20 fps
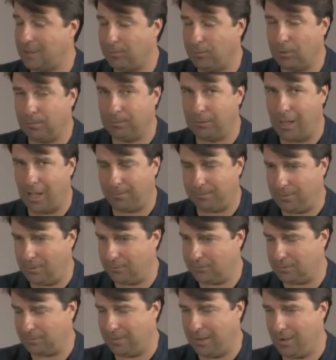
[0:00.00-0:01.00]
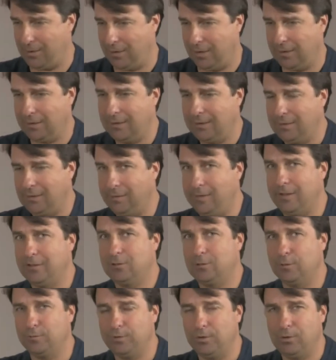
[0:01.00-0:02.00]
I wrote a blog post about it, linked
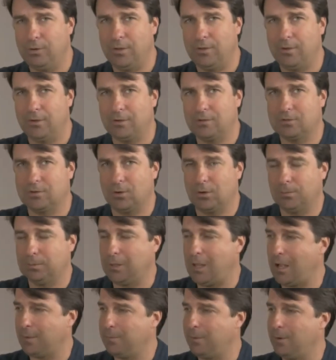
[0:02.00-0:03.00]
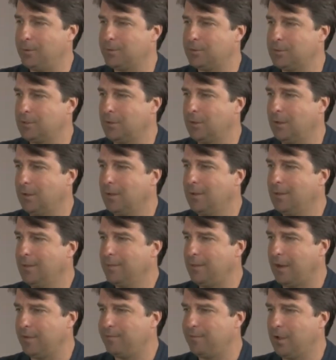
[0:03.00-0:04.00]
to a few other external blog posts uh,
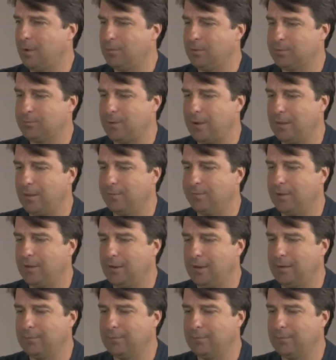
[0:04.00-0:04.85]
that I felt was relevant.